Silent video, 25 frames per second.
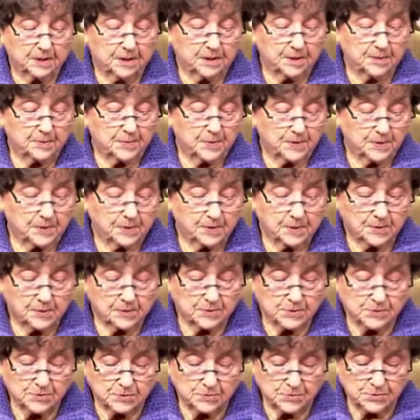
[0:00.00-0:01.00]
at the Garrett
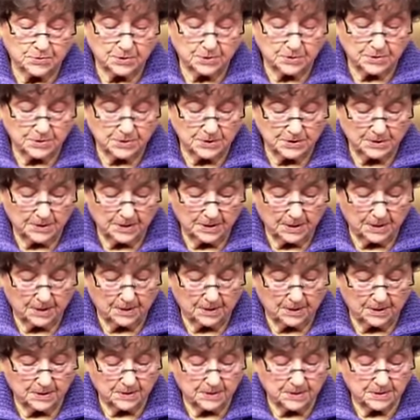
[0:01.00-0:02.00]
Pentecostal Church
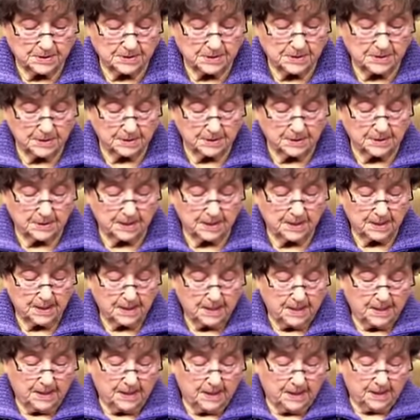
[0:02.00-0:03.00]
in Garrett,
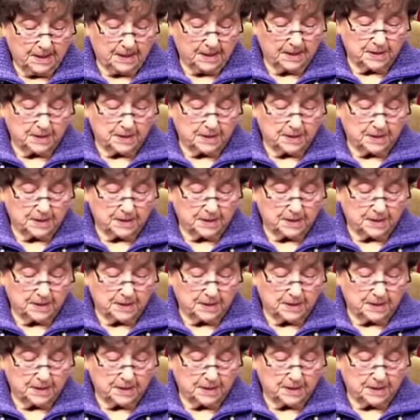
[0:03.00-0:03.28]
Kentucky.